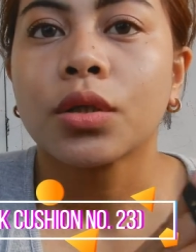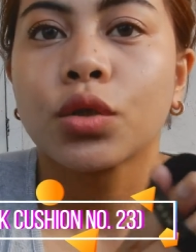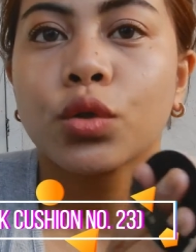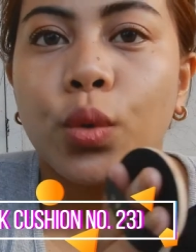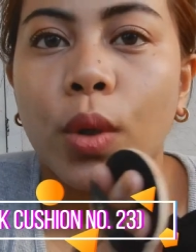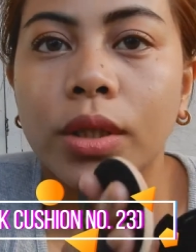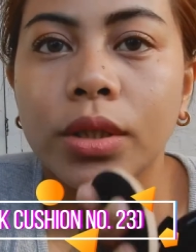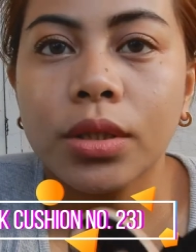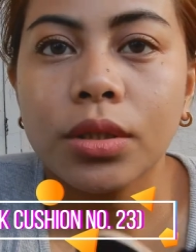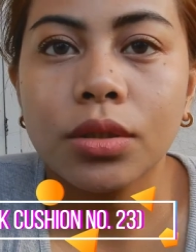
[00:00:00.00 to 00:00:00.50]

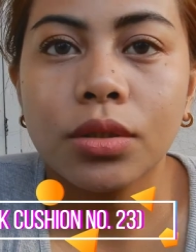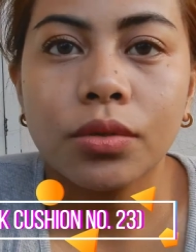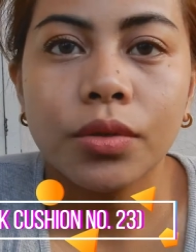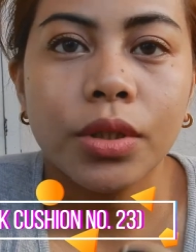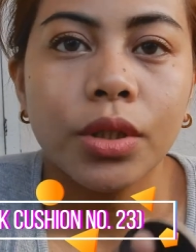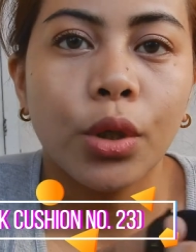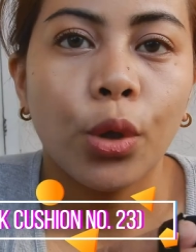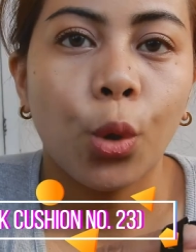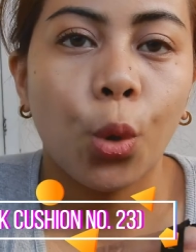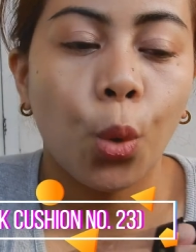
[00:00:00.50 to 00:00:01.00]

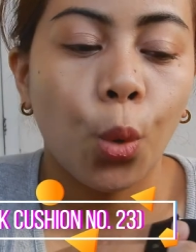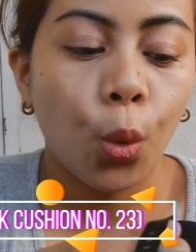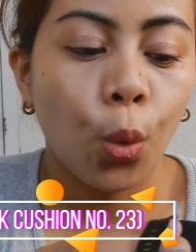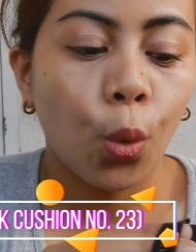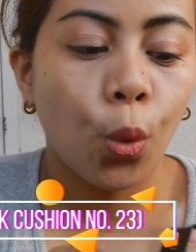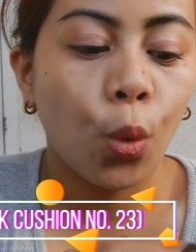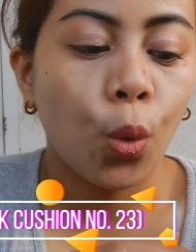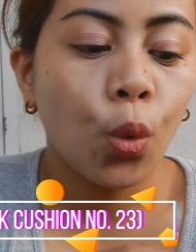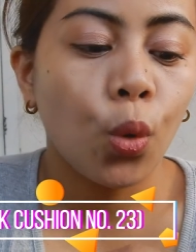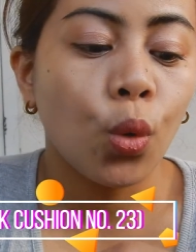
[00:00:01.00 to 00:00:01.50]
23
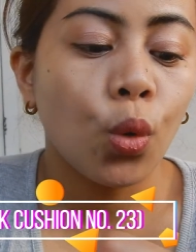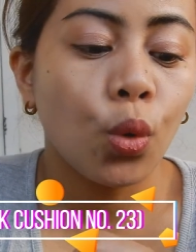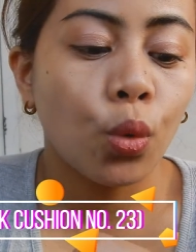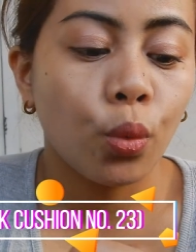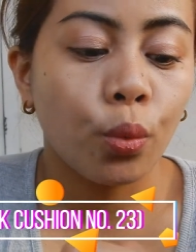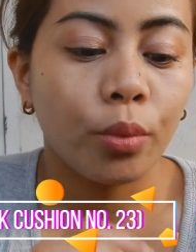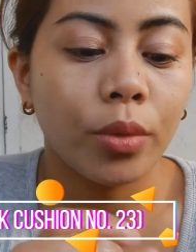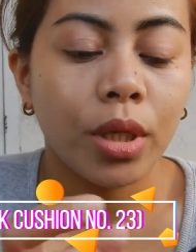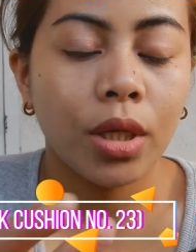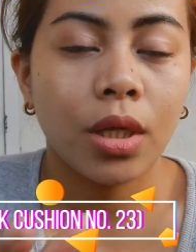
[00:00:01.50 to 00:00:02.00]
Hu,
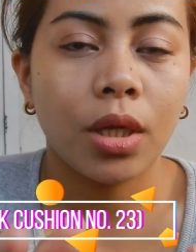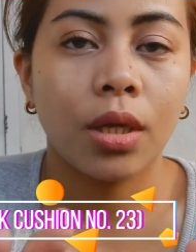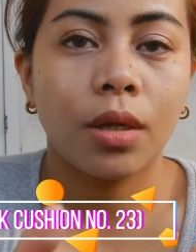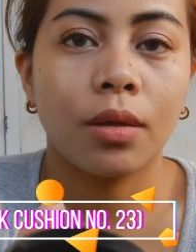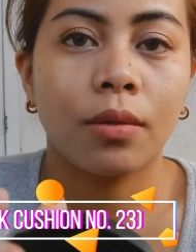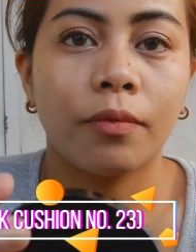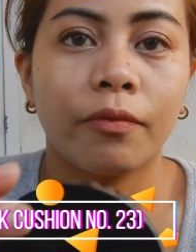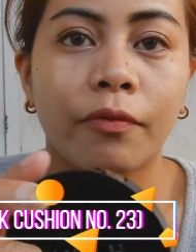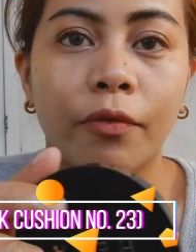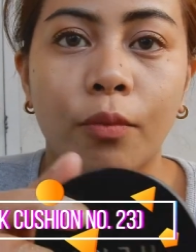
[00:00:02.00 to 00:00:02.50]

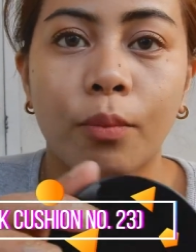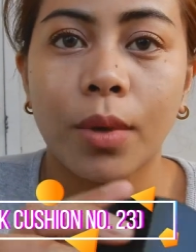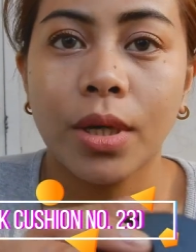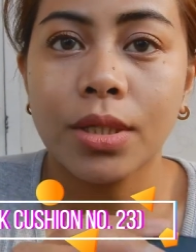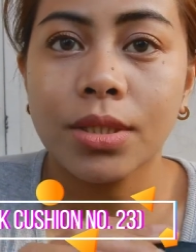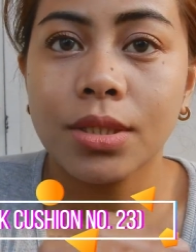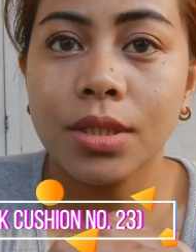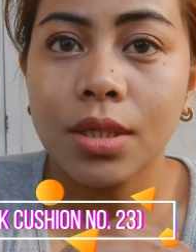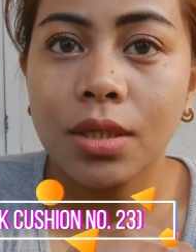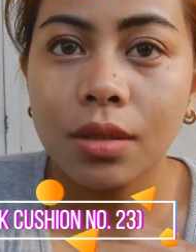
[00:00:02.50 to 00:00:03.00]
meaning from
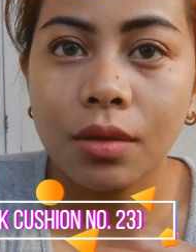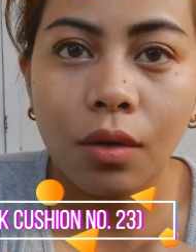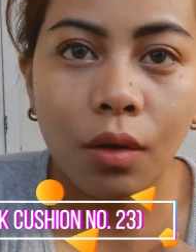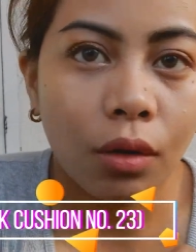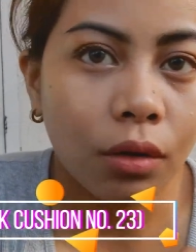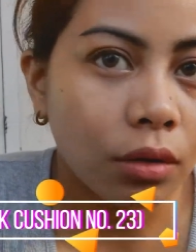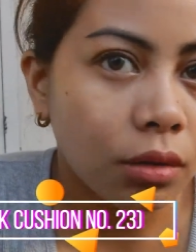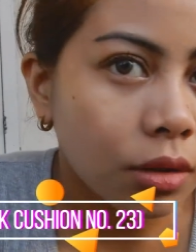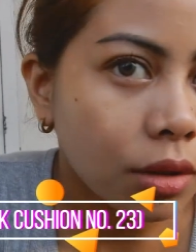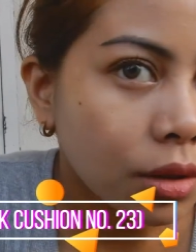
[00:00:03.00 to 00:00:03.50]
my skin
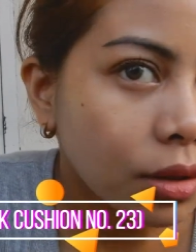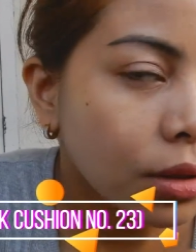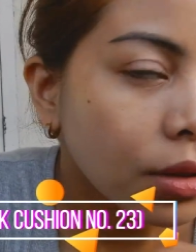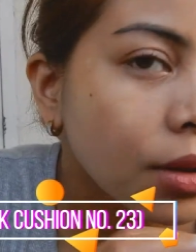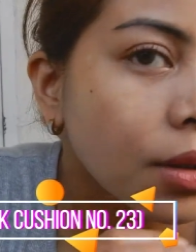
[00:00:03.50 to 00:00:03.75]
color.